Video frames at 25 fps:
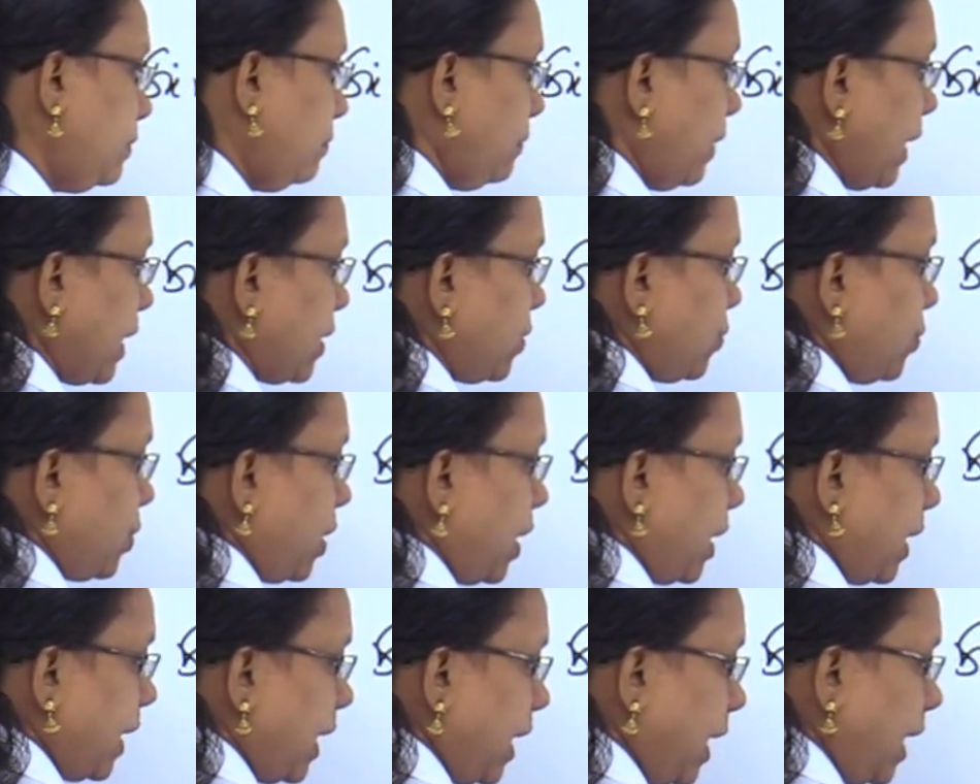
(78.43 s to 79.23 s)

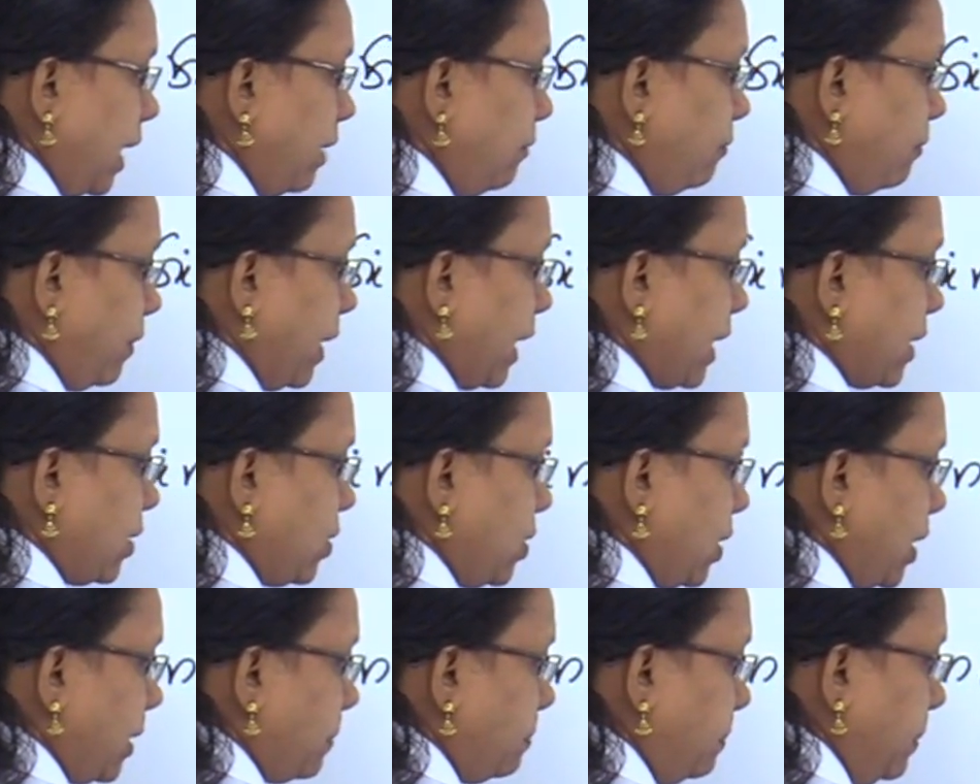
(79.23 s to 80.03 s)
vector A,
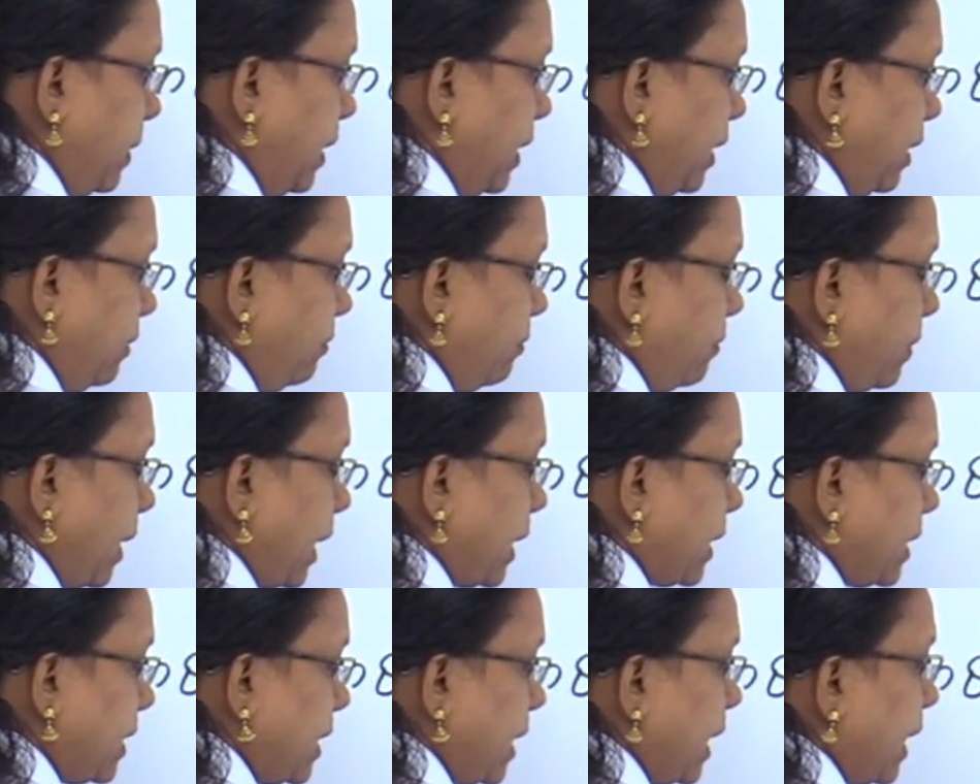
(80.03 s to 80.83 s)
vector B,
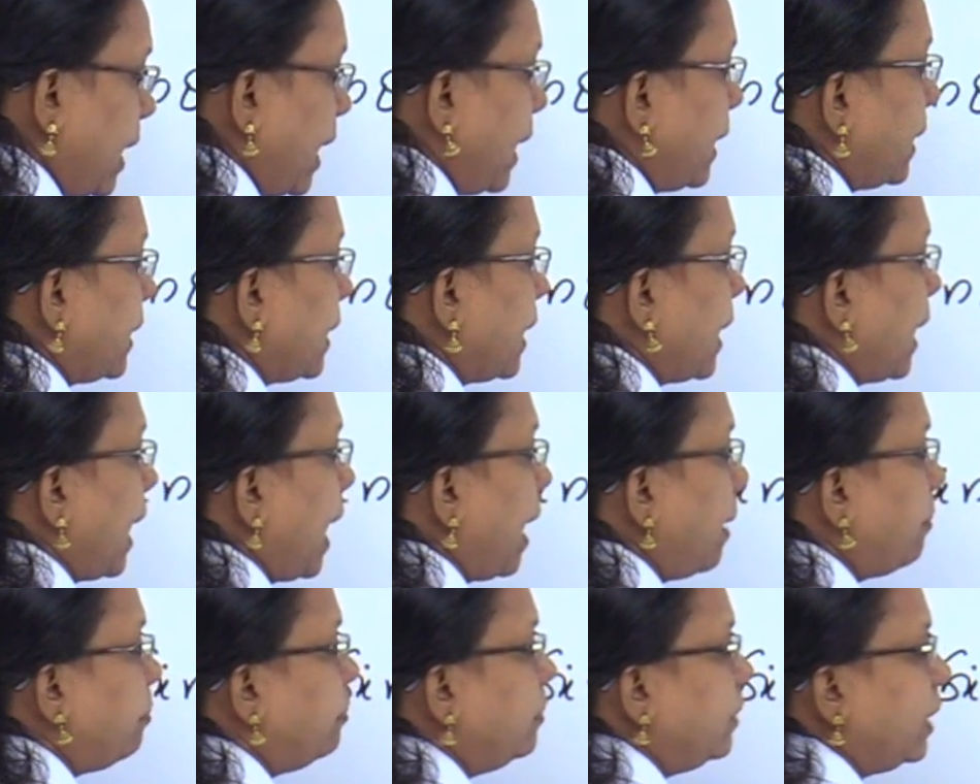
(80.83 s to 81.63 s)
vector n
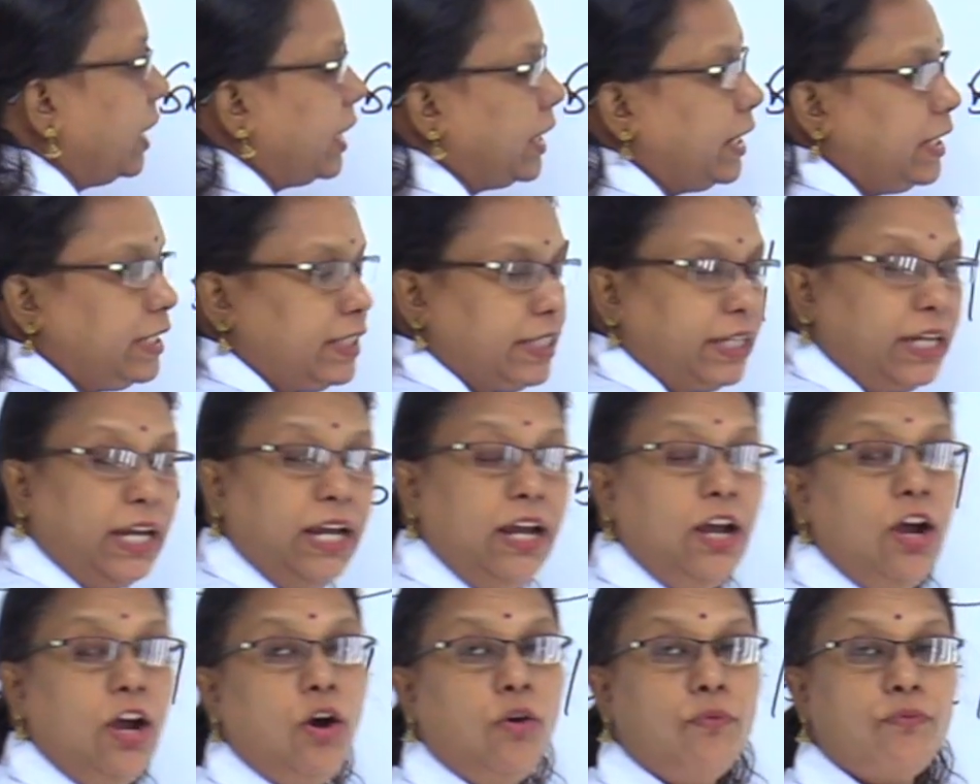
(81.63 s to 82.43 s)
cap narayunathu
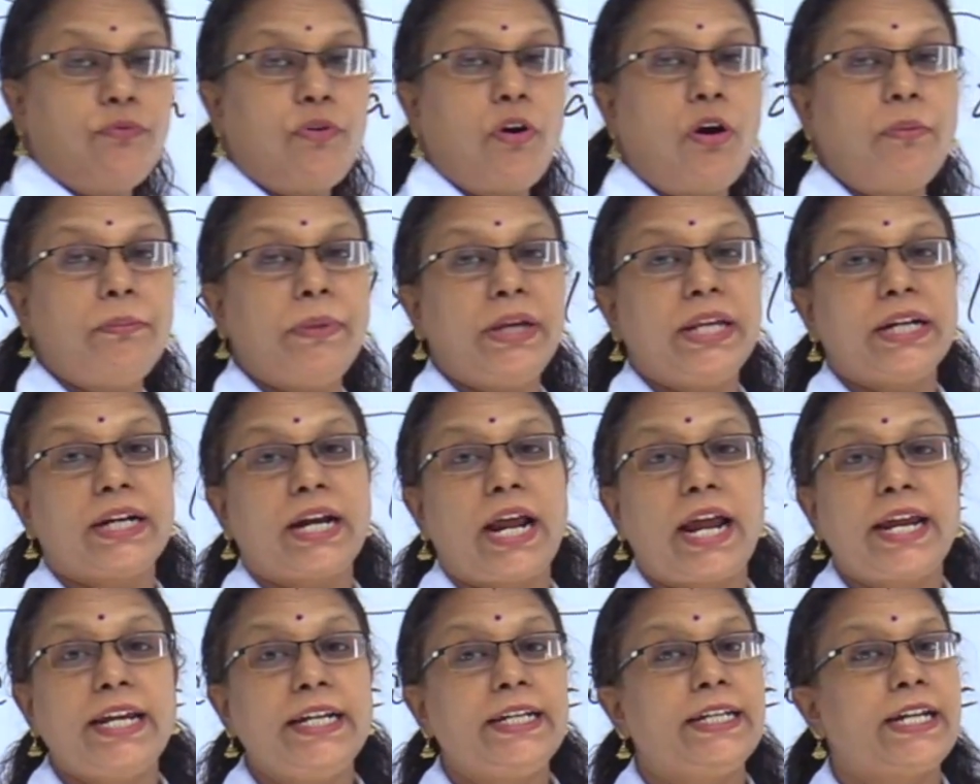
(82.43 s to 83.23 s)
form a
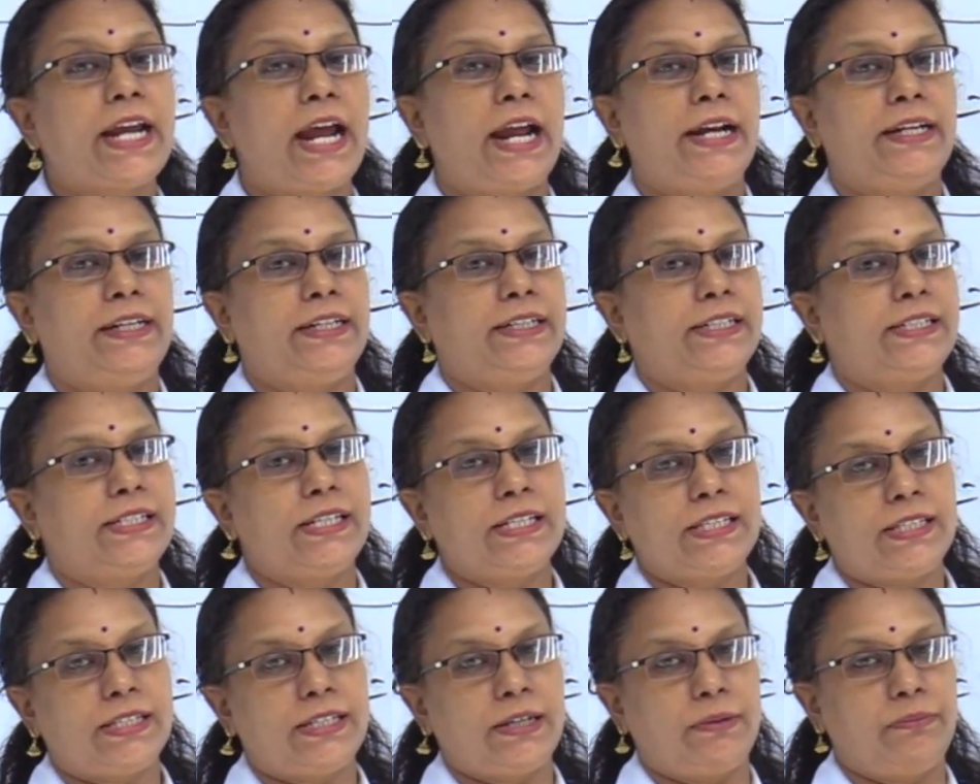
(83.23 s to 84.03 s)
right handed
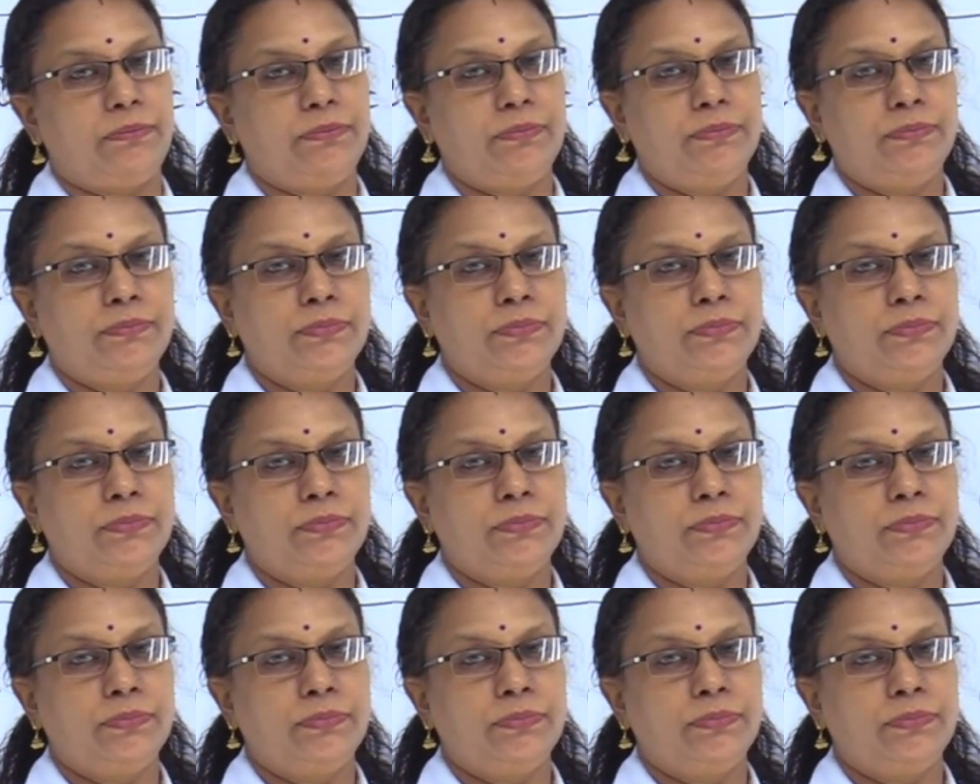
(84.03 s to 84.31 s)
system.